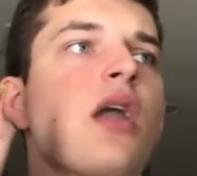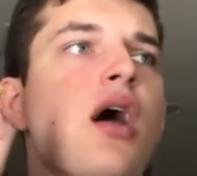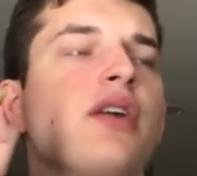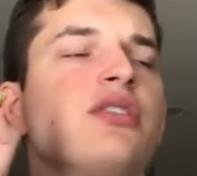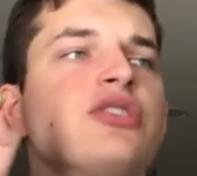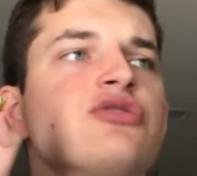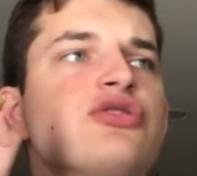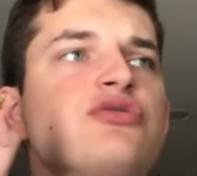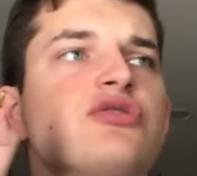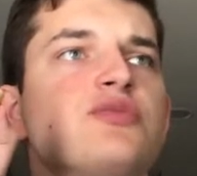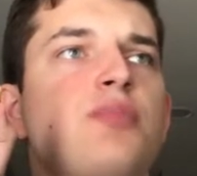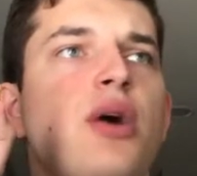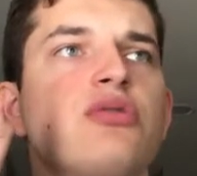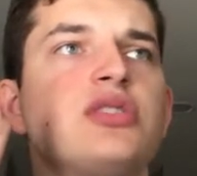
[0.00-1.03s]
I think she was
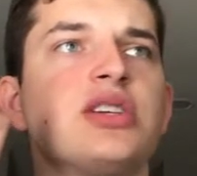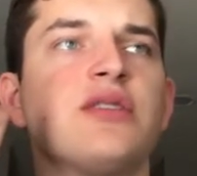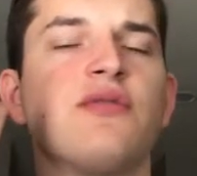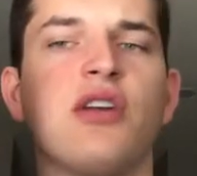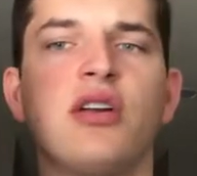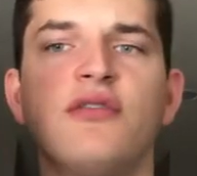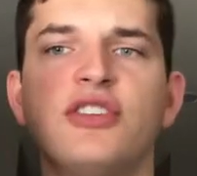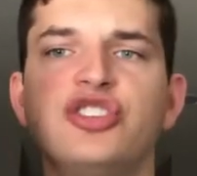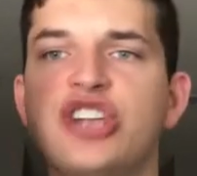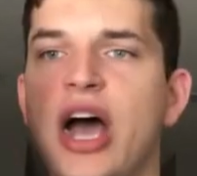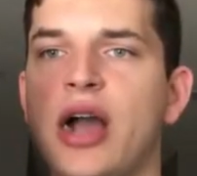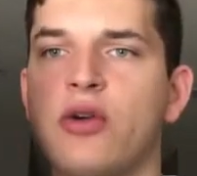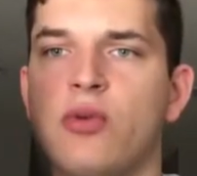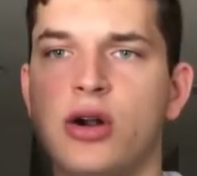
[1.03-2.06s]
posing in front of a
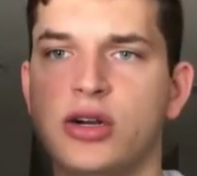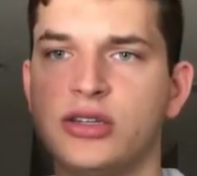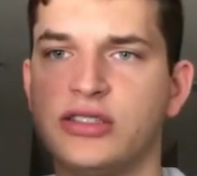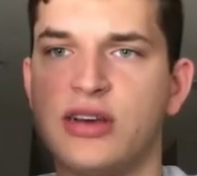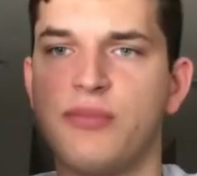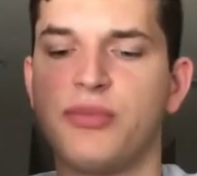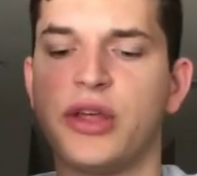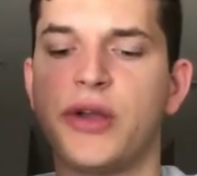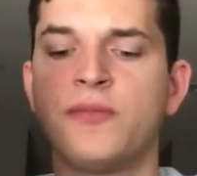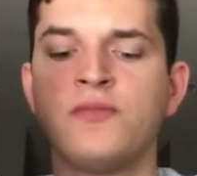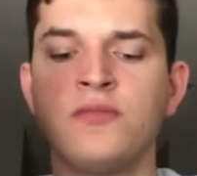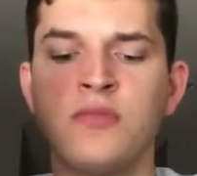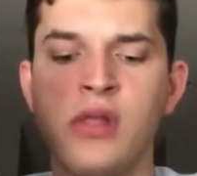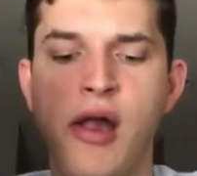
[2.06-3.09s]
Jaguar or something.
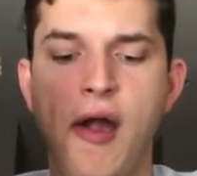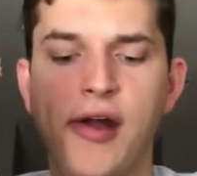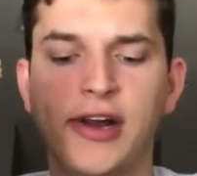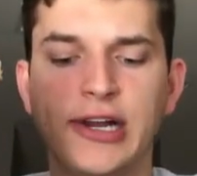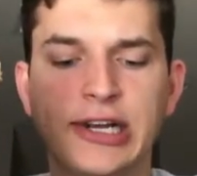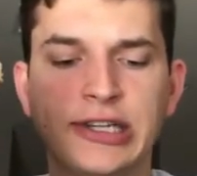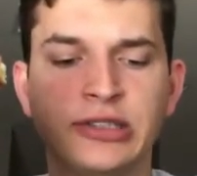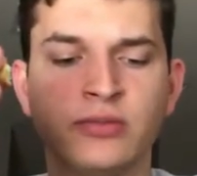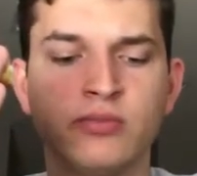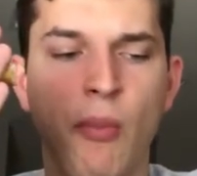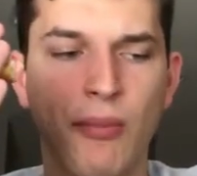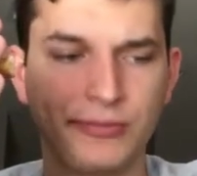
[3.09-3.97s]
And